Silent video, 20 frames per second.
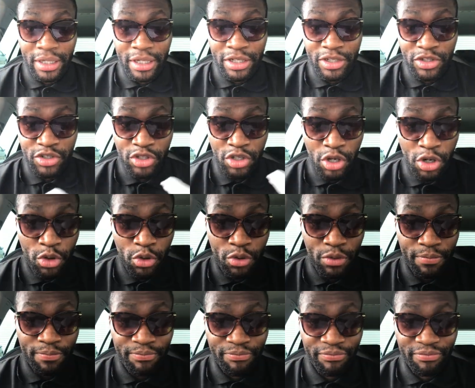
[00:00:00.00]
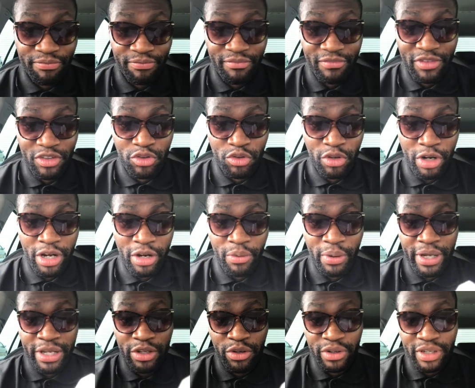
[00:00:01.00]
So straight
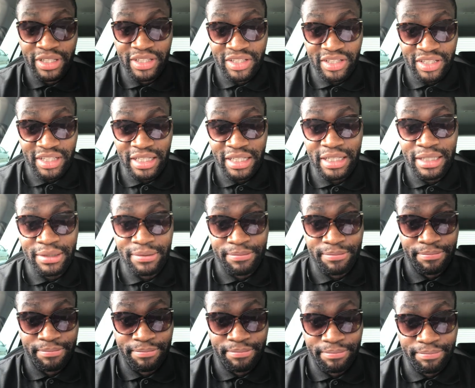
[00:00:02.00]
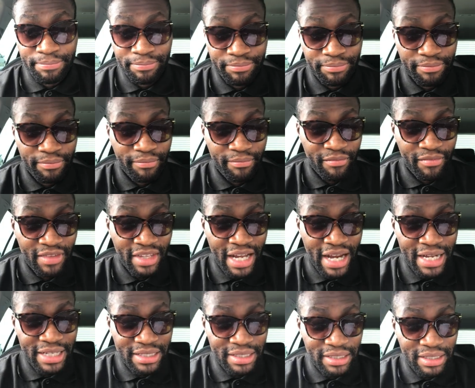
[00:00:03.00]
away you can see
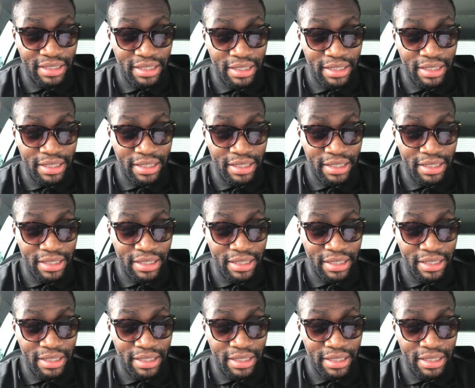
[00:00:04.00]
that